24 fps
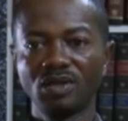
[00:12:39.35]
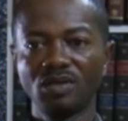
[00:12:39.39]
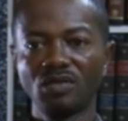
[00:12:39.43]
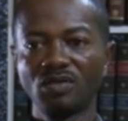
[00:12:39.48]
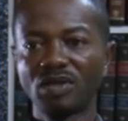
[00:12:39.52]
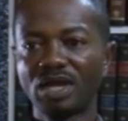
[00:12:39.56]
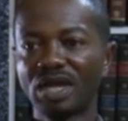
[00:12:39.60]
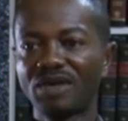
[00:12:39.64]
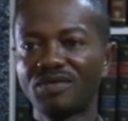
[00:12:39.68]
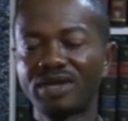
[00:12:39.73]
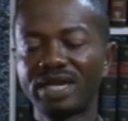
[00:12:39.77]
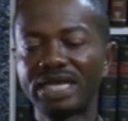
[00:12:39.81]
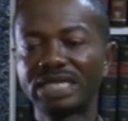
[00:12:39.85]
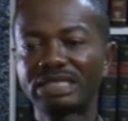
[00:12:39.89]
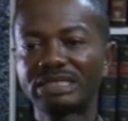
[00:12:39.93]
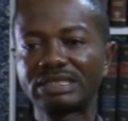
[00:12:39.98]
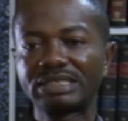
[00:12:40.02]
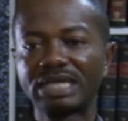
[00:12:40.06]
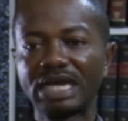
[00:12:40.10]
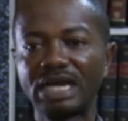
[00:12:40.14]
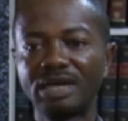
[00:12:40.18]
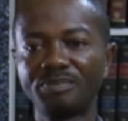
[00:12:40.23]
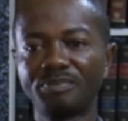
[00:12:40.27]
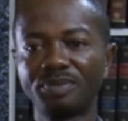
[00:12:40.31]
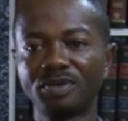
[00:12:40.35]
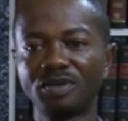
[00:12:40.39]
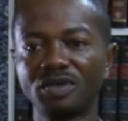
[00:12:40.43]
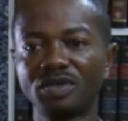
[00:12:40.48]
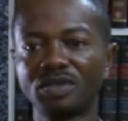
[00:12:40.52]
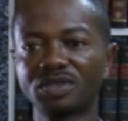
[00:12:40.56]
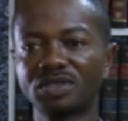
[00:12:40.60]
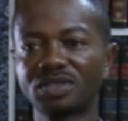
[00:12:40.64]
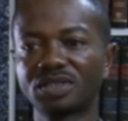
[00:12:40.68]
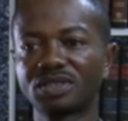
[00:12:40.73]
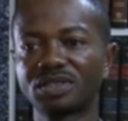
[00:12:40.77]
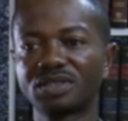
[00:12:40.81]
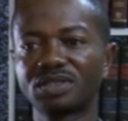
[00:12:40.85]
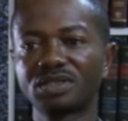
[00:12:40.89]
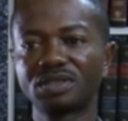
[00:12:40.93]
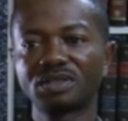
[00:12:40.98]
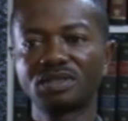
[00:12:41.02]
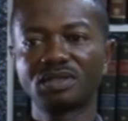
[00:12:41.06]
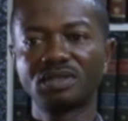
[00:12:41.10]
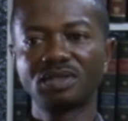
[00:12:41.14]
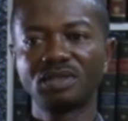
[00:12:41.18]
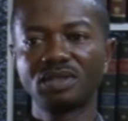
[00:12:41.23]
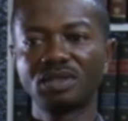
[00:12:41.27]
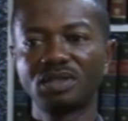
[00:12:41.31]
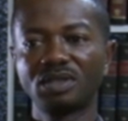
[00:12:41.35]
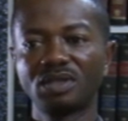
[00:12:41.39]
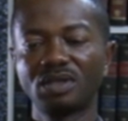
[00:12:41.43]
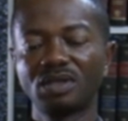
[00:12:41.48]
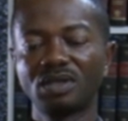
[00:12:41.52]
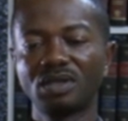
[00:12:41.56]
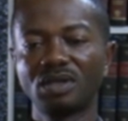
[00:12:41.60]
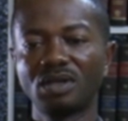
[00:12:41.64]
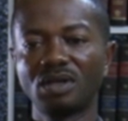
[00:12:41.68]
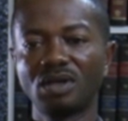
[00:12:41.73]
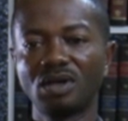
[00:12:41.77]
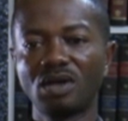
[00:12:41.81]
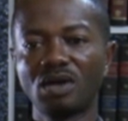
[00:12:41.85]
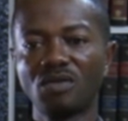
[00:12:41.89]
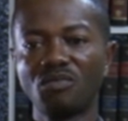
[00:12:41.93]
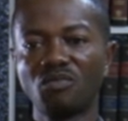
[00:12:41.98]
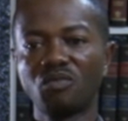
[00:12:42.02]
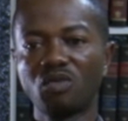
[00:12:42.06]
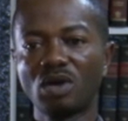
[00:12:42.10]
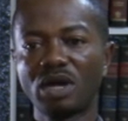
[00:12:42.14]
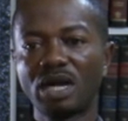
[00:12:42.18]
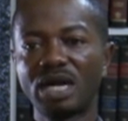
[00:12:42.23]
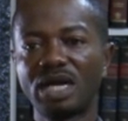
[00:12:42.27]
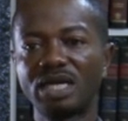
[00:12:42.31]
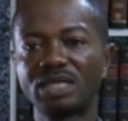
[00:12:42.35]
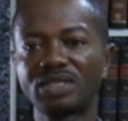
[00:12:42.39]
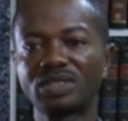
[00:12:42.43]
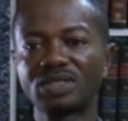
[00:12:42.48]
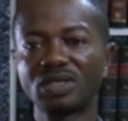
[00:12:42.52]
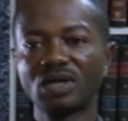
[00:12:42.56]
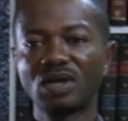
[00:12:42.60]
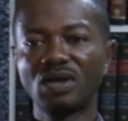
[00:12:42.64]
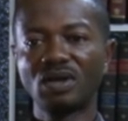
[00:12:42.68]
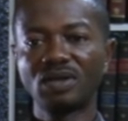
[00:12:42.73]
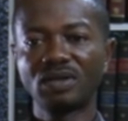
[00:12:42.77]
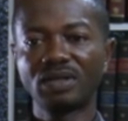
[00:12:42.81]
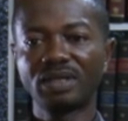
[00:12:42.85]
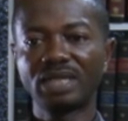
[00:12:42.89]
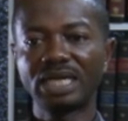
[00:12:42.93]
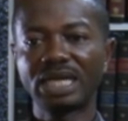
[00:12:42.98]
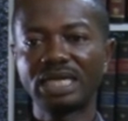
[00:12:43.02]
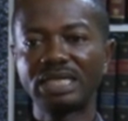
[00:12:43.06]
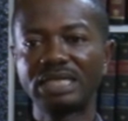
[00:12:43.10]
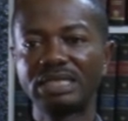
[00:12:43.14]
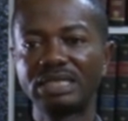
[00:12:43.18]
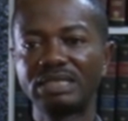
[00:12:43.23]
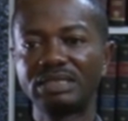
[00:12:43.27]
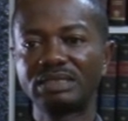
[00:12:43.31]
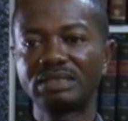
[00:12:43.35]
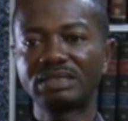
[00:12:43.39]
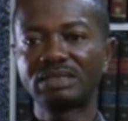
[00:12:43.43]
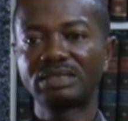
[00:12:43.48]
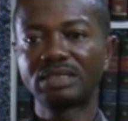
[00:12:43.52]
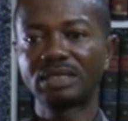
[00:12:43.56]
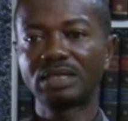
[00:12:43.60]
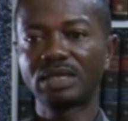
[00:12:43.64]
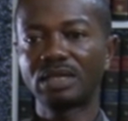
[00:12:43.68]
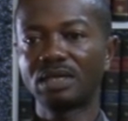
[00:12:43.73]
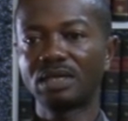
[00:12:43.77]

You have other examples of words on that is